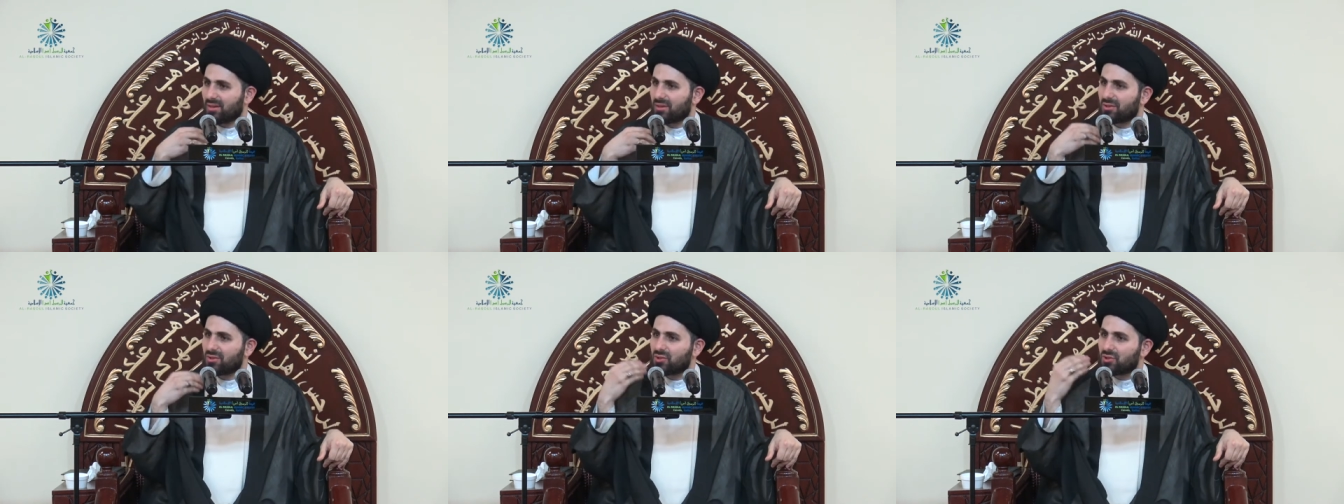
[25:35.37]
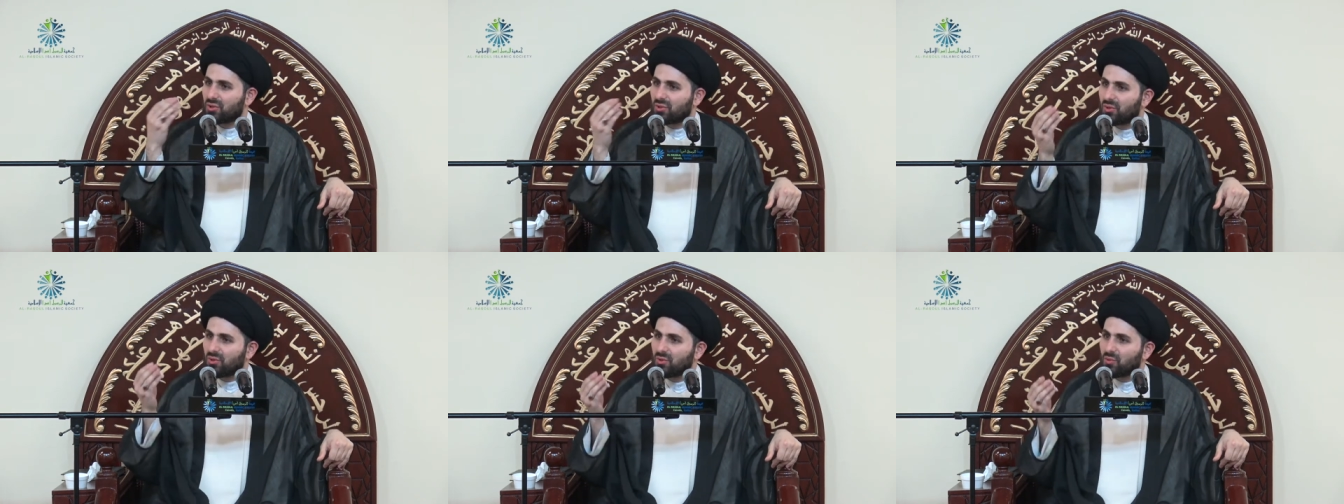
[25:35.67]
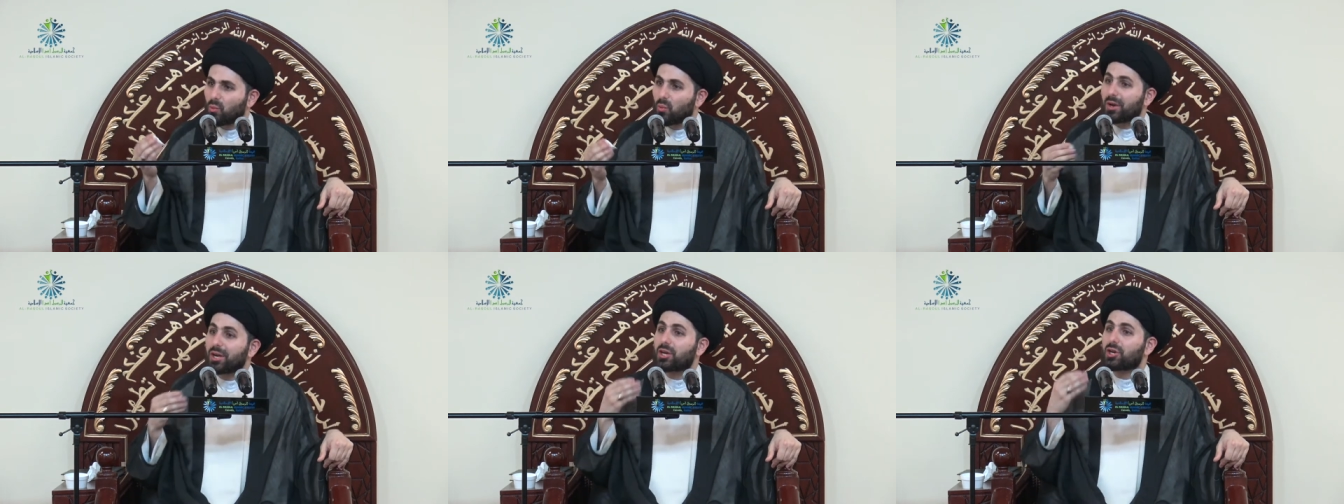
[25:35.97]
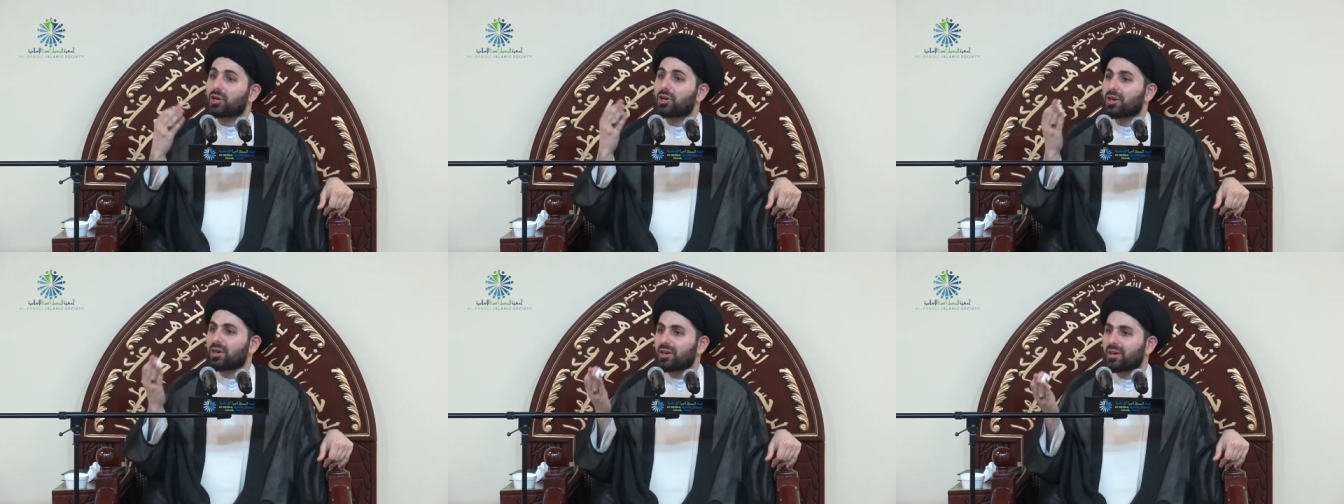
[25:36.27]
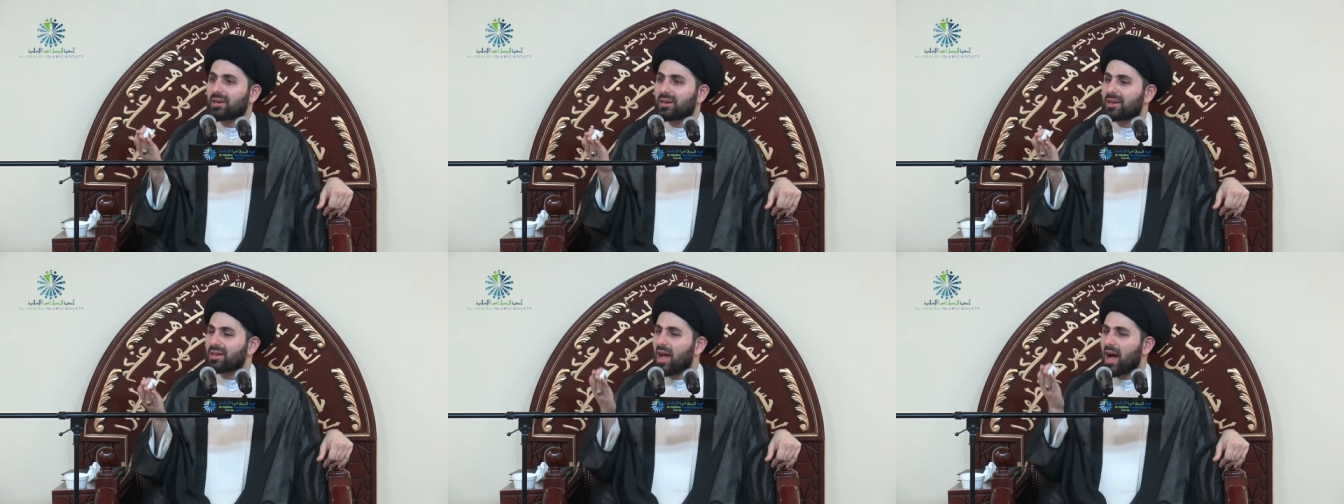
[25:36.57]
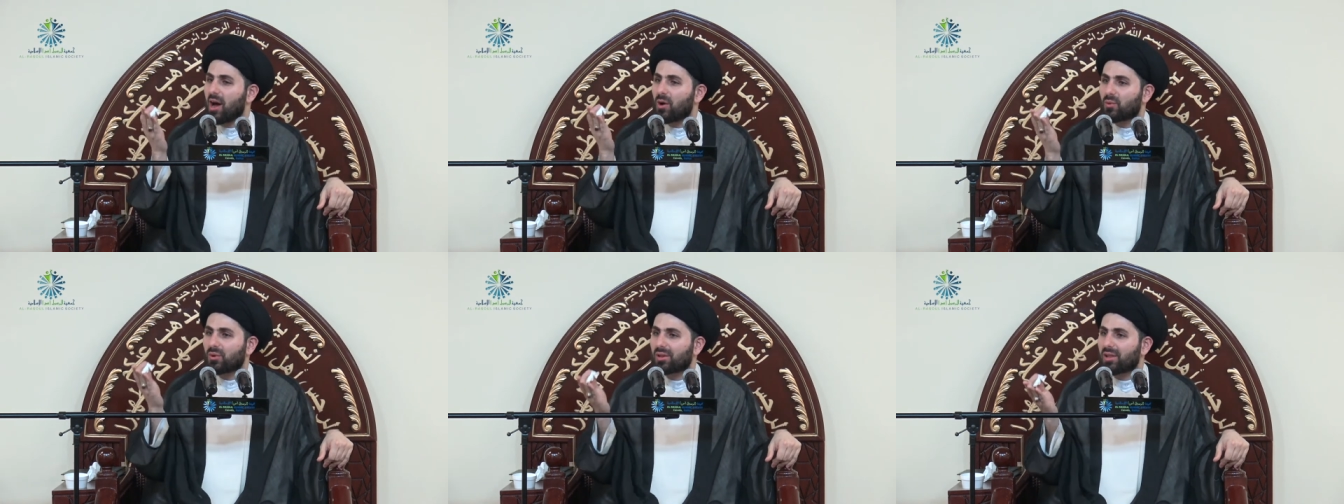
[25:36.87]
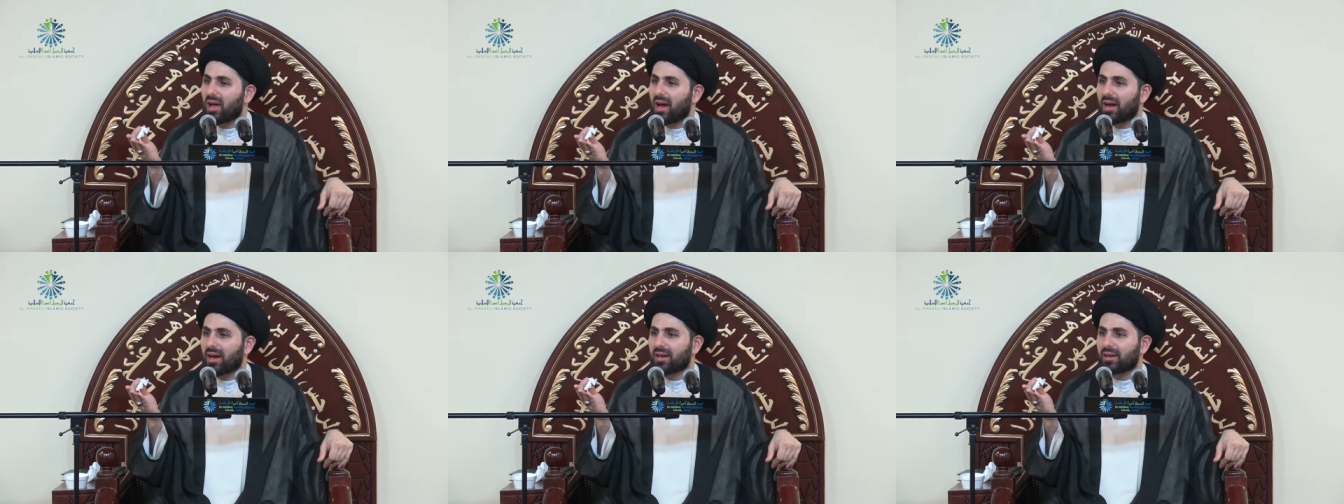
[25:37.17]
to recur in our
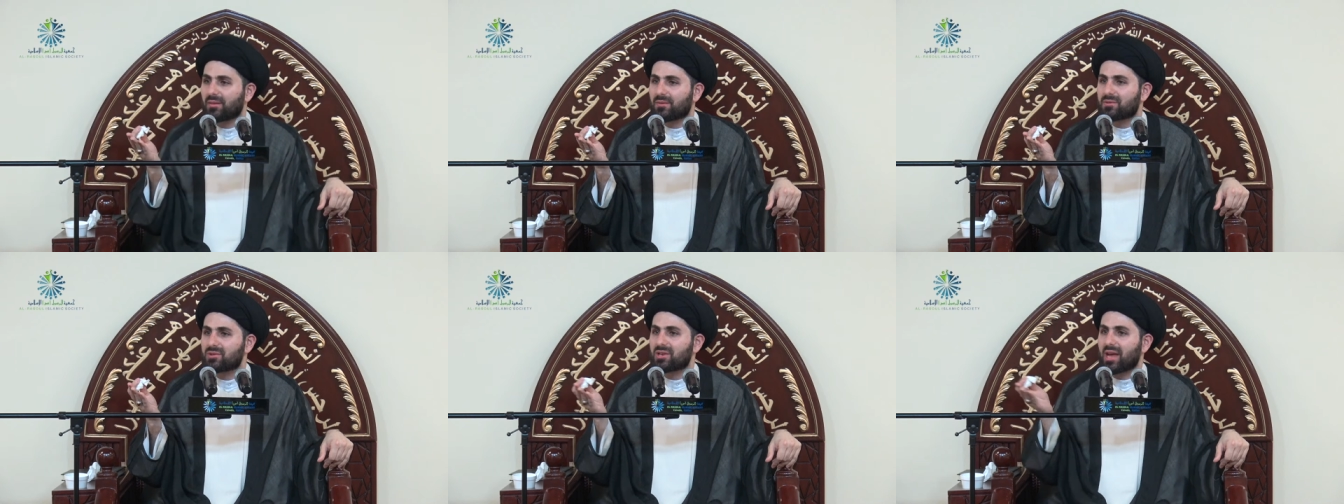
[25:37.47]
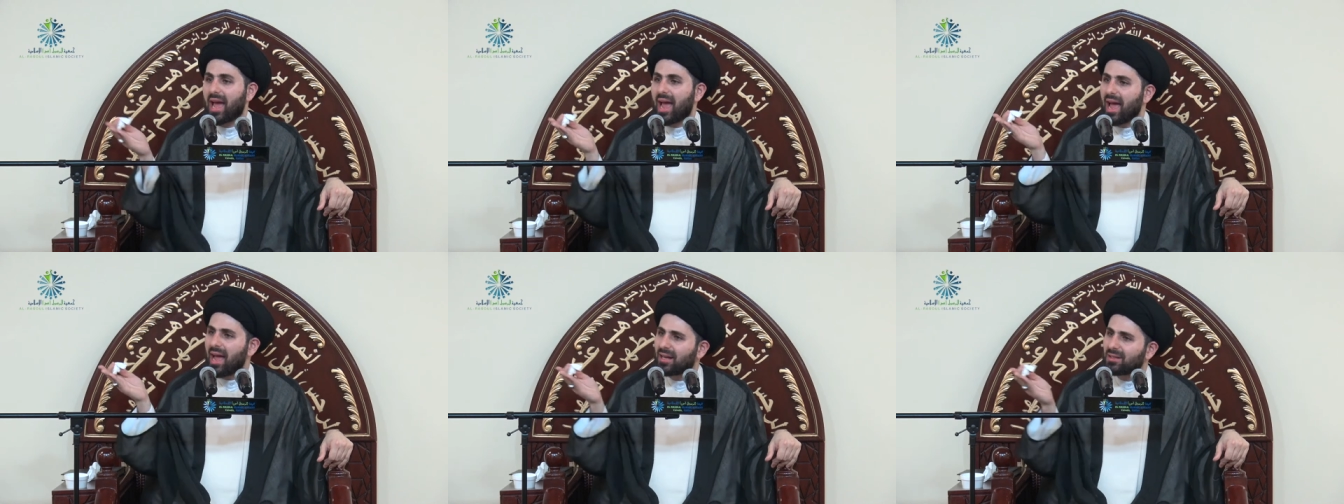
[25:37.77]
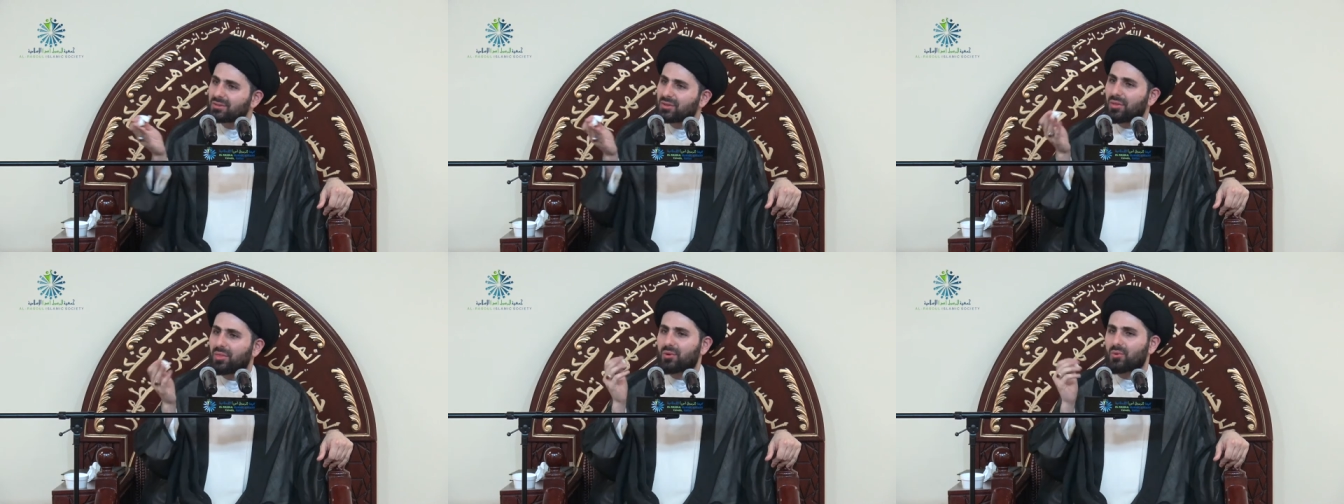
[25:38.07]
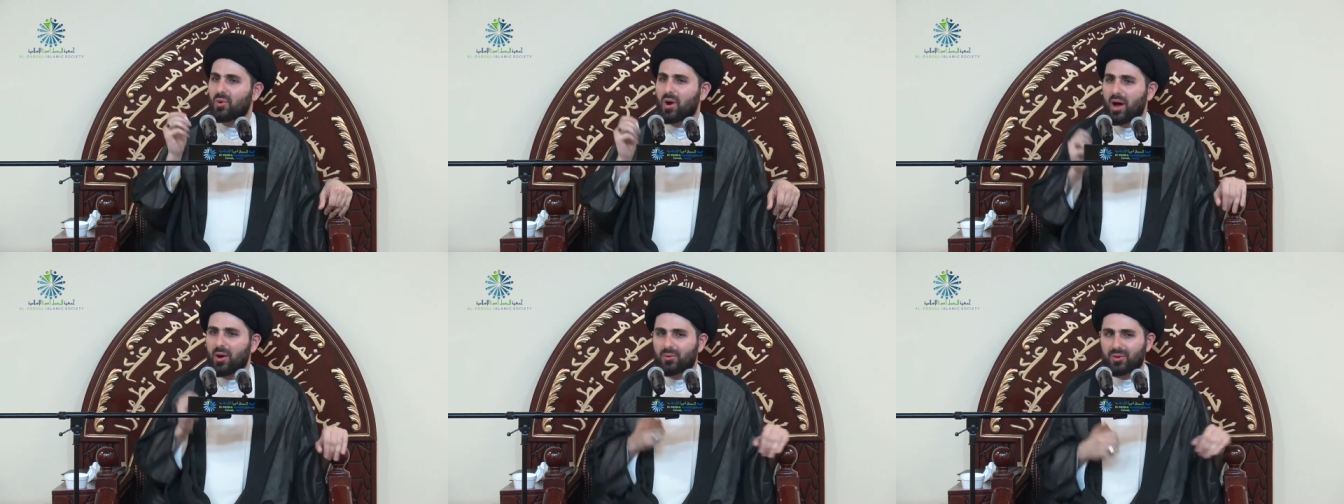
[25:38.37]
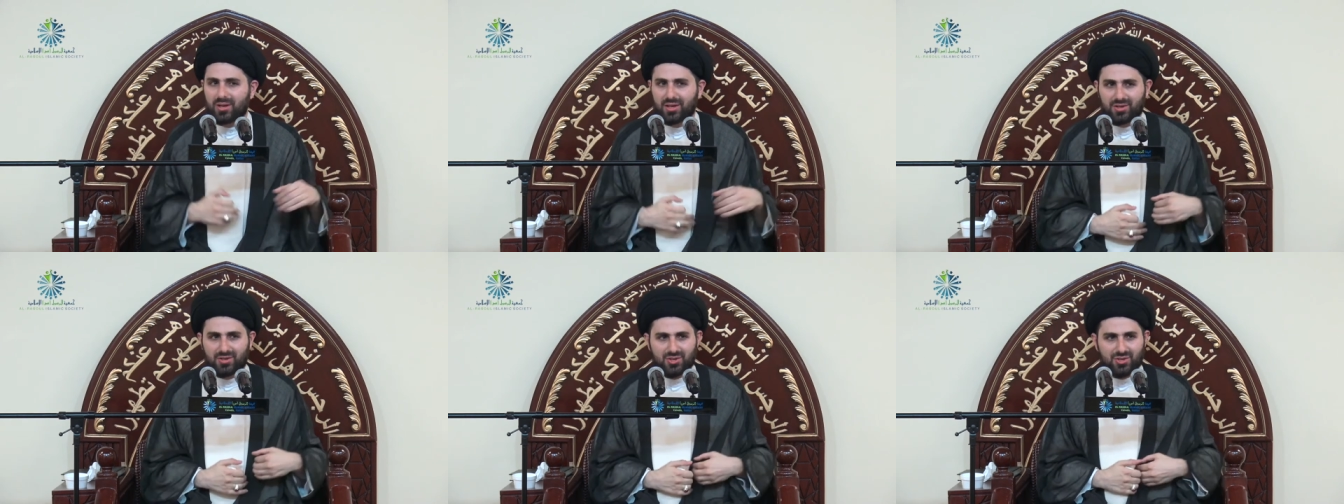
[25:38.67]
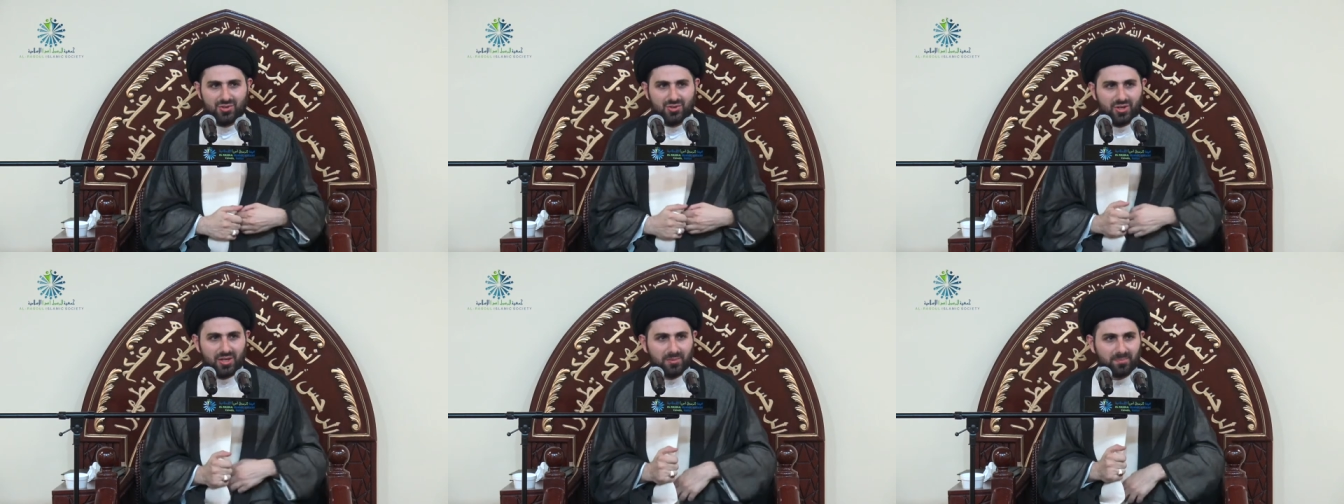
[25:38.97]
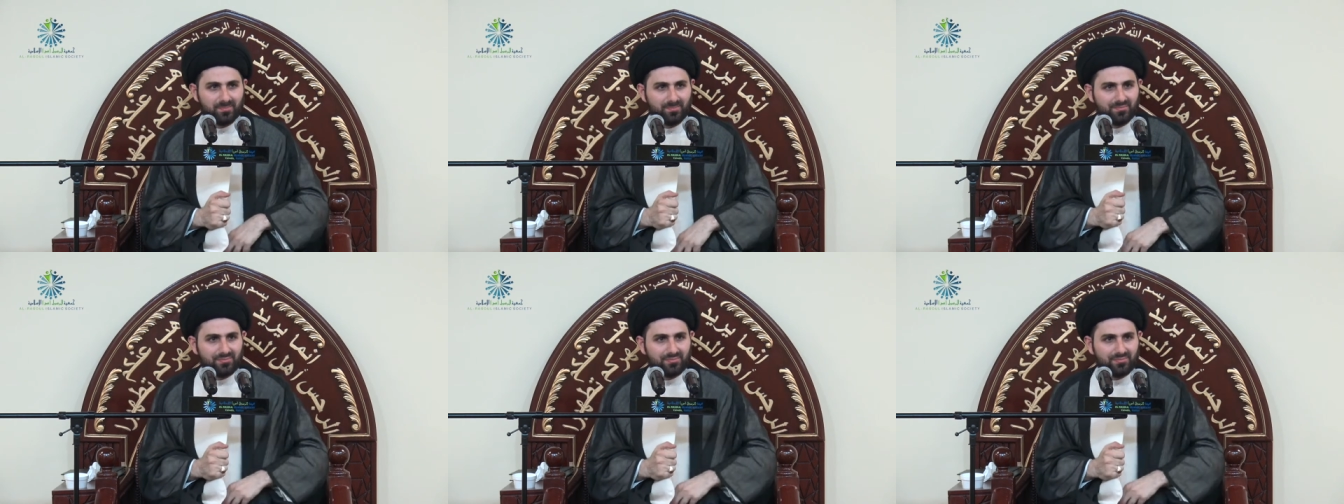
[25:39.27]
lives and throughout history.